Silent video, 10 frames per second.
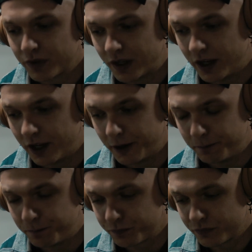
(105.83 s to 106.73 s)

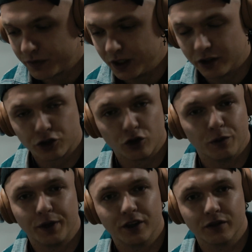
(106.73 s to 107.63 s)
um, in a
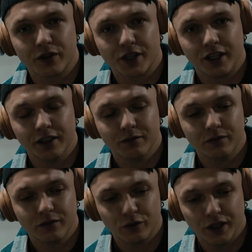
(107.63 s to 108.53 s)
short period of
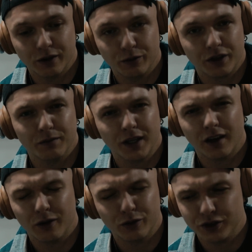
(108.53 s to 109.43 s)
time, where with me,
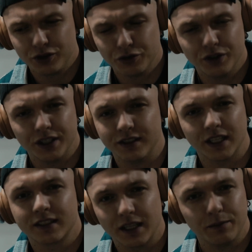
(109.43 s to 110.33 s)
I would do the
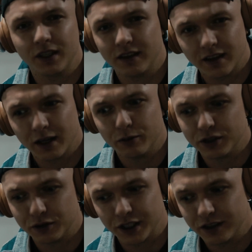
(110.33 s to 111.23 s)
exact same thing that they were
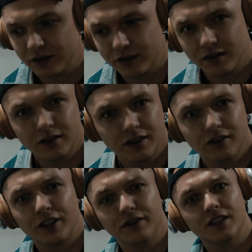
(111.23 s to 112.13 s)
doing and
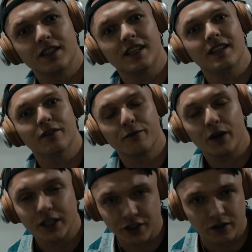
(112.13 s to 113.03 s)
not even see a
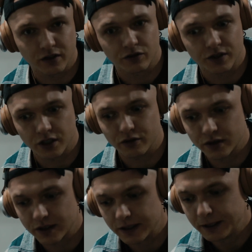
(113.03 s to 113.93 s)
fraction of the
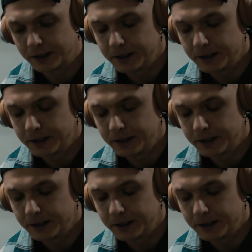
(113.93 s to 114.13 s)
results.